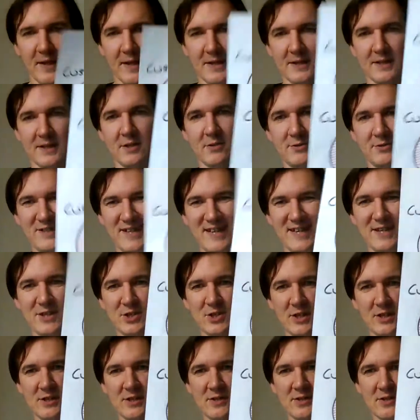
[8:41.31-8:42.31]
Your
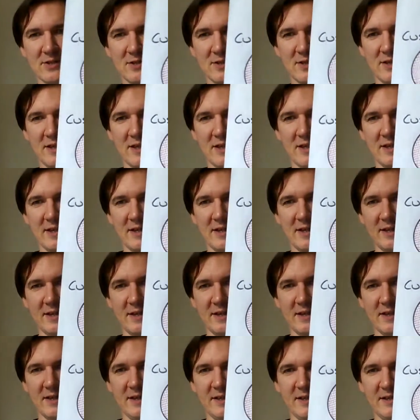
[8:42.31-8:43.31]
niche is
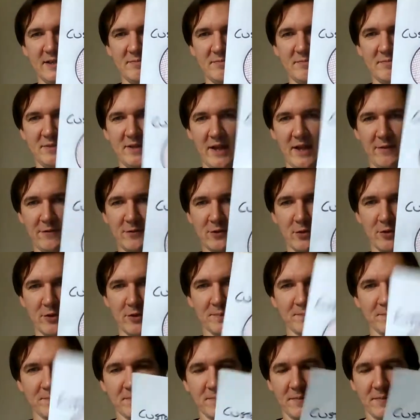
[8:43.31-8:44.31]
left
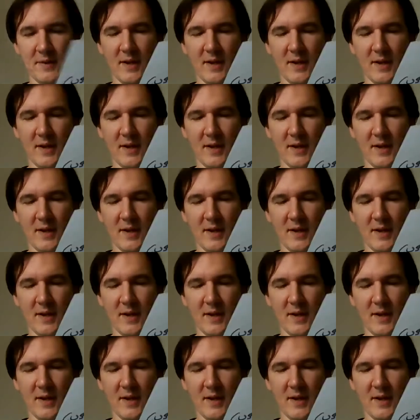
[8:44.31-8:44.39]
join.